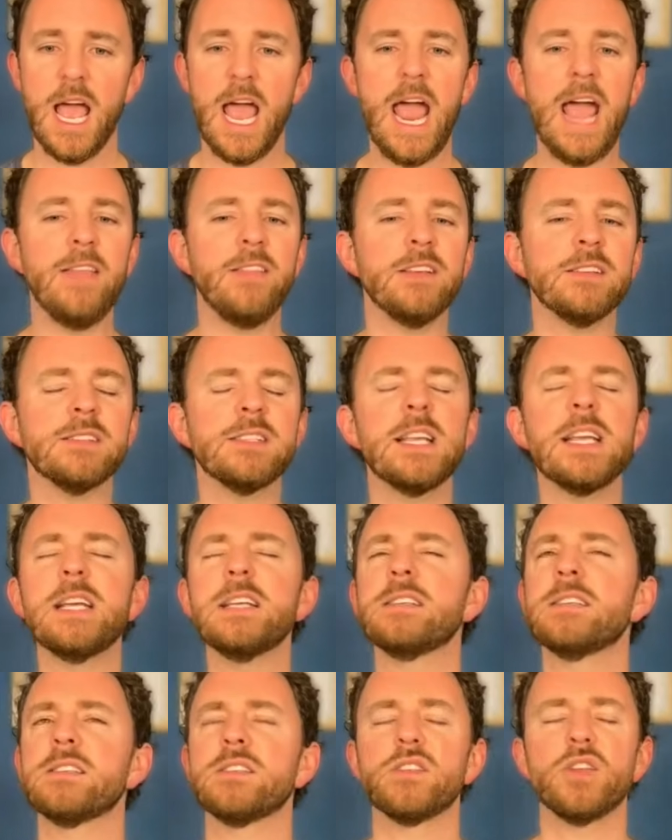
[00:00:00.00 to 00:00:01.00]
And this thing
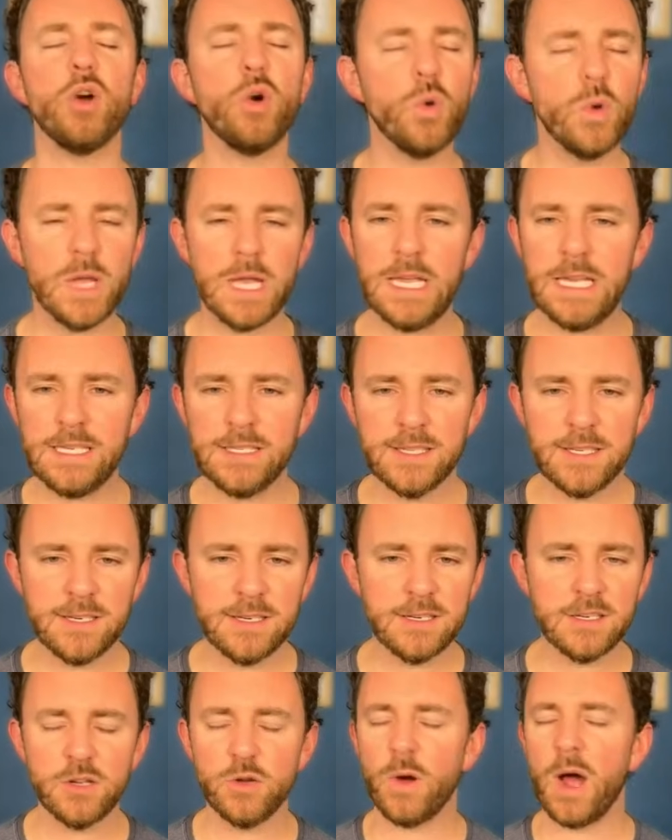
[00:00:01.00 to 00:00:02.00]
is so easy to
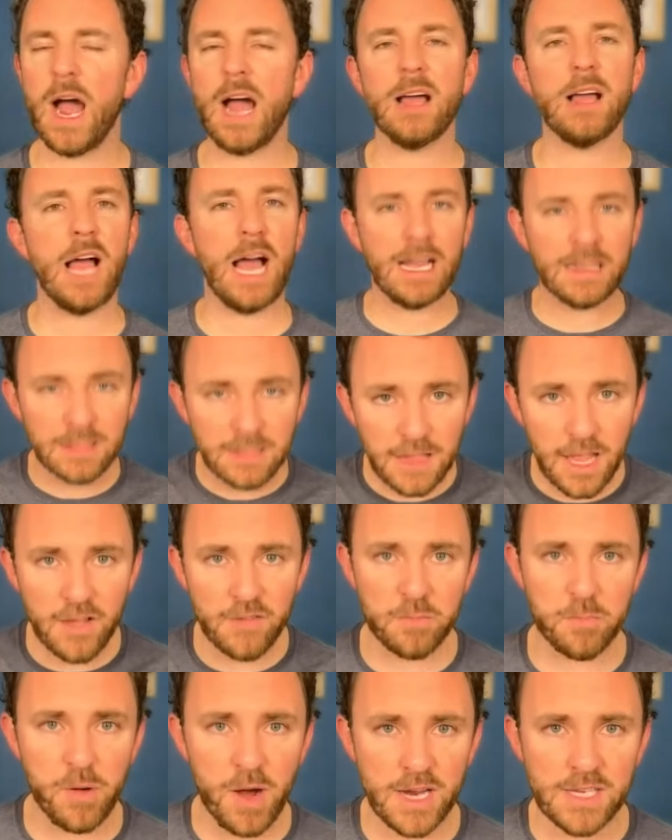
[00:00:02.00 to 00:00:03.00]
do. I, I
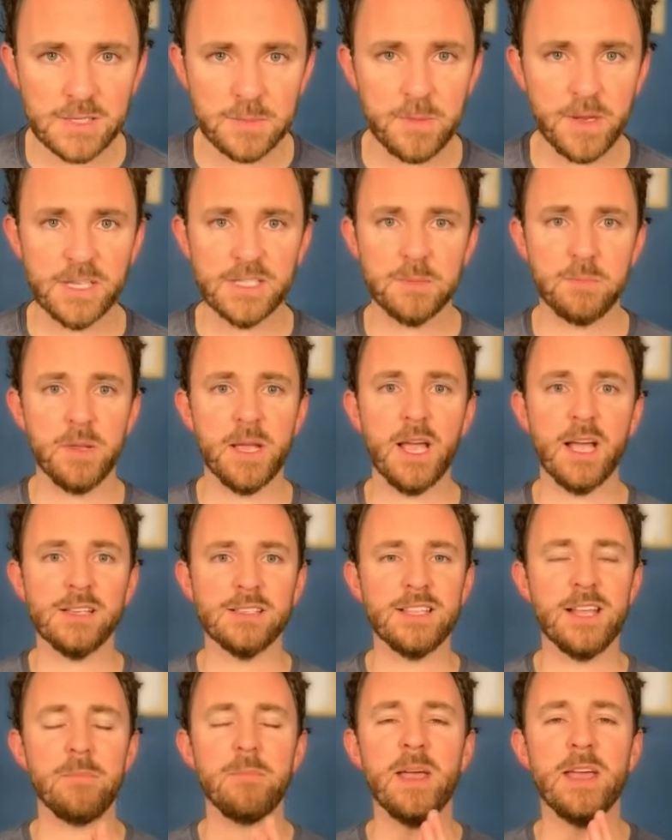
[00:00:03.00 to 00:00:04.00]
love Prize Picks because
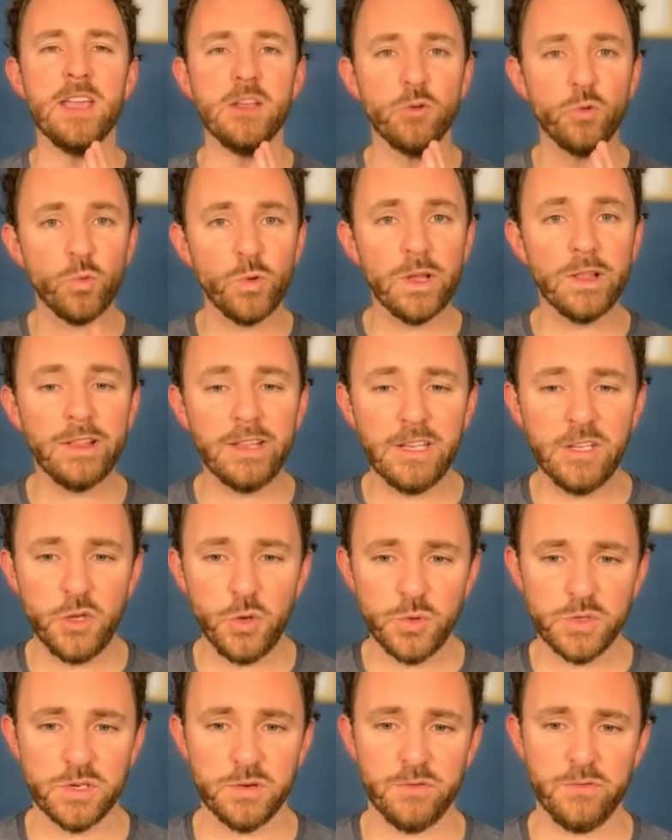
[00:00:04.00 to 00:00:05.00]
they make it really
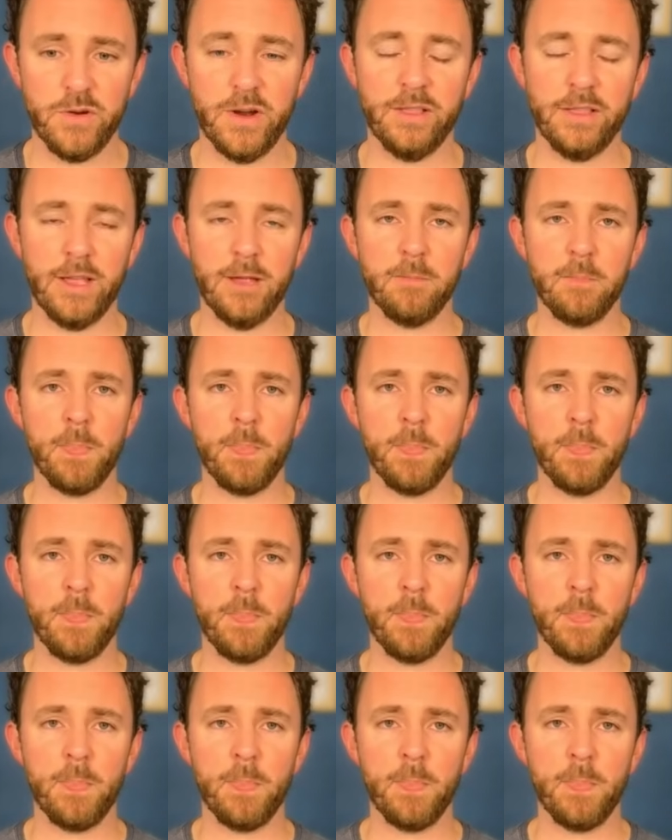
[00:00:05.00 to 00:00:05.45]
user friendly.